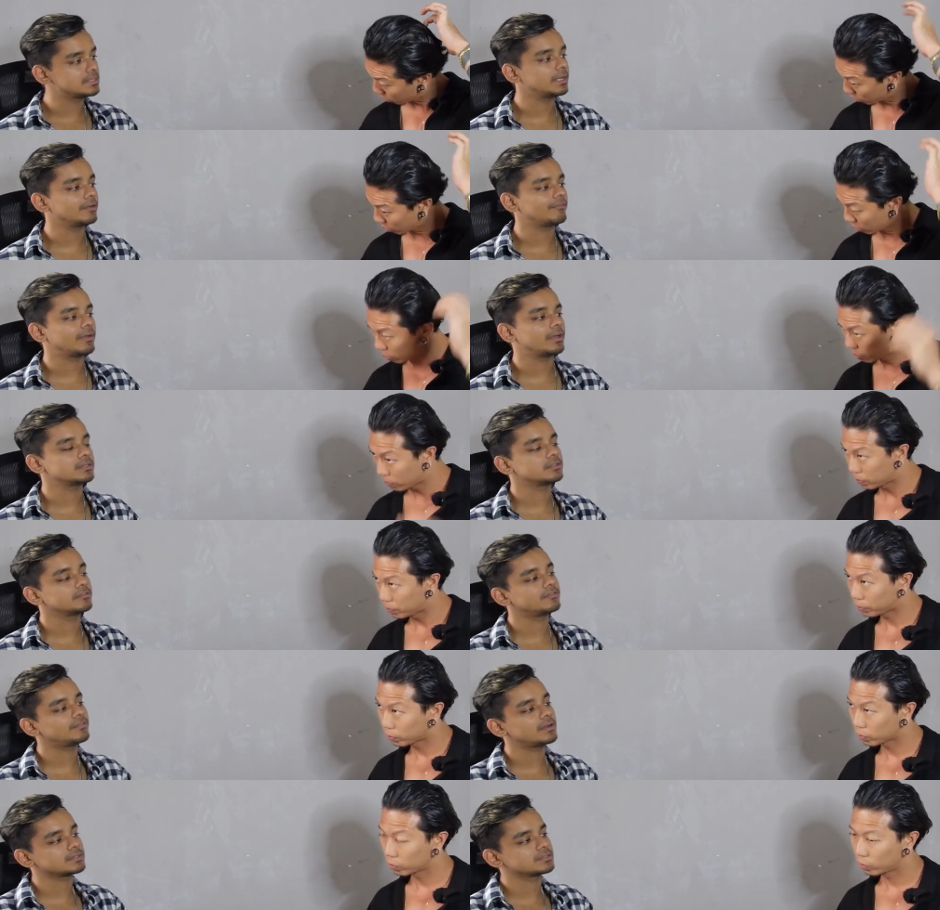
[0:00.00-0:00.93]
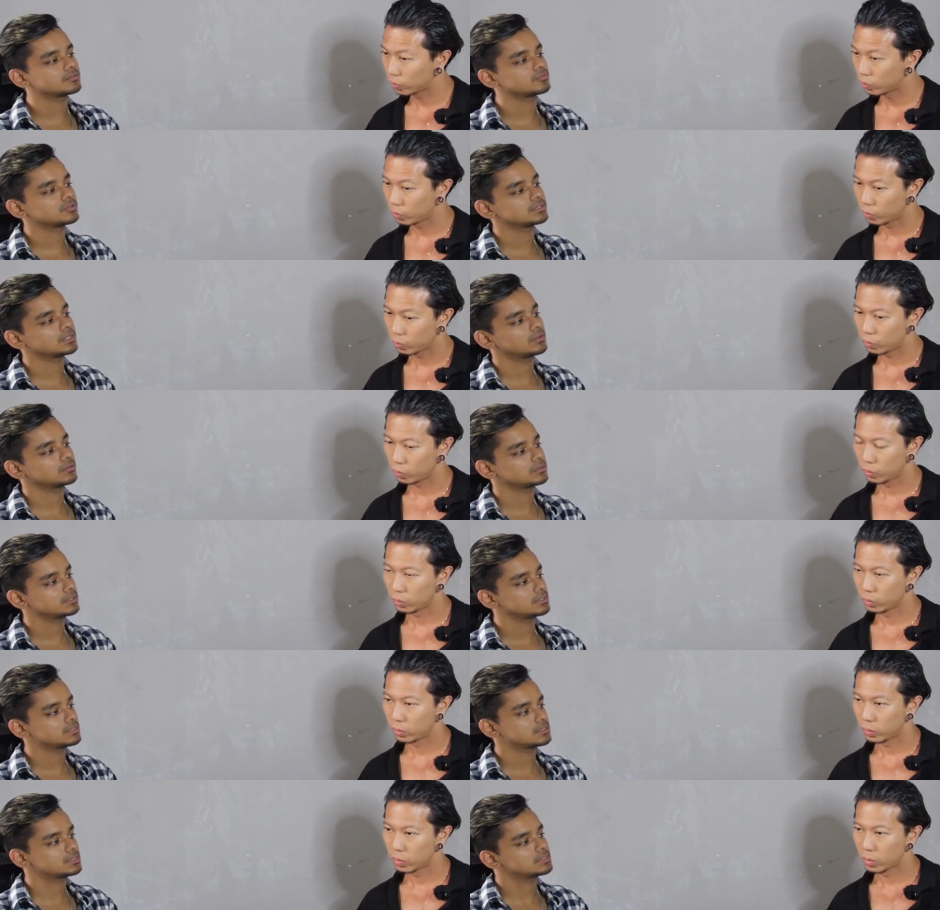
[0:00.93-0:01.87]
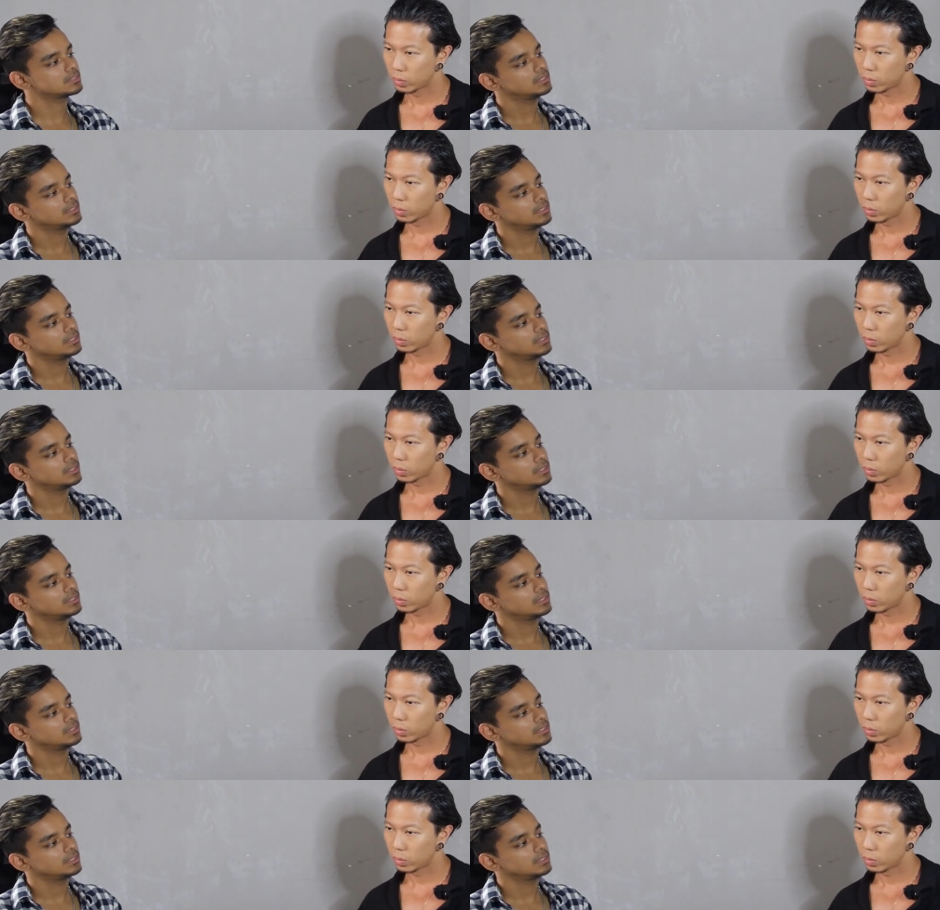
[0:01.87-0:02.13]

Speaker 1: that have had the fastest results